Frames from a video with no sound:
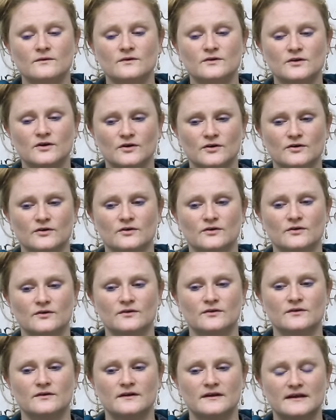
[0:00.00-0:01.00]

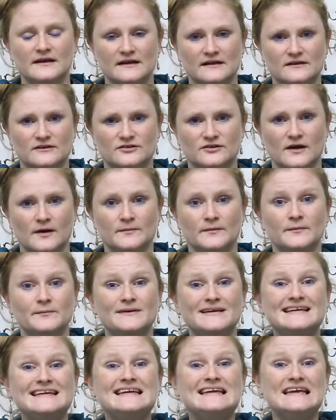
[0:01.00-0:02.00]
learn English? I'm a
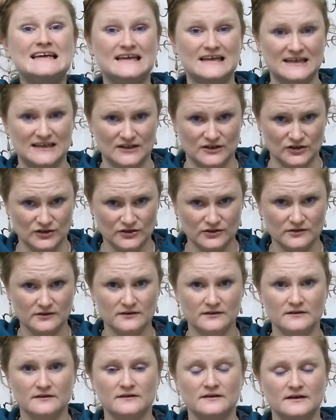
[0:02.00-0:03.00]
beginner
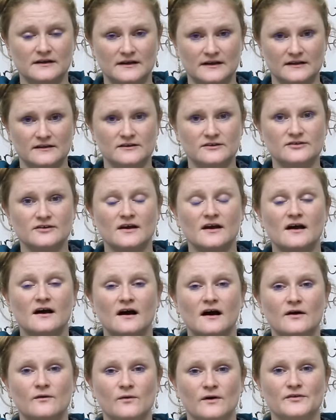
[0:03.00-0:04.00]
in English.
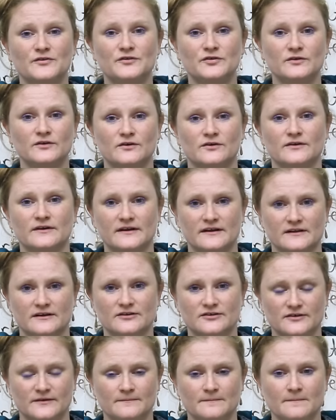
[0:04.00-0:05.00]
I want to learn
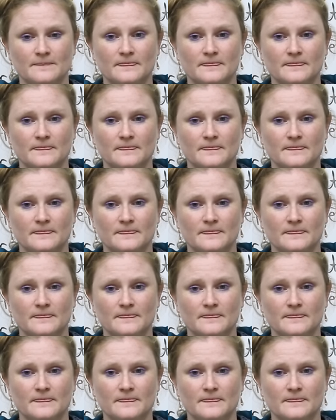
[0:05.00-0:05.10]
English.